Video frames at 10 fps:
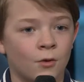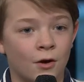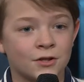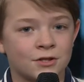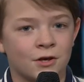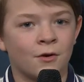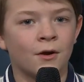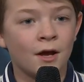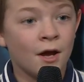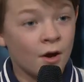you also
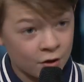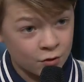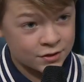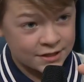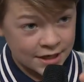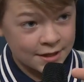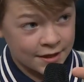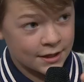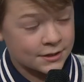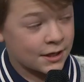you see
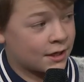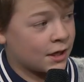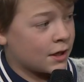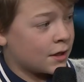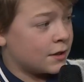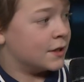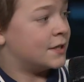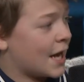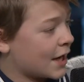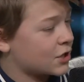things like the
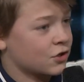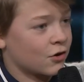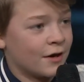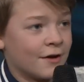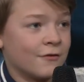texture on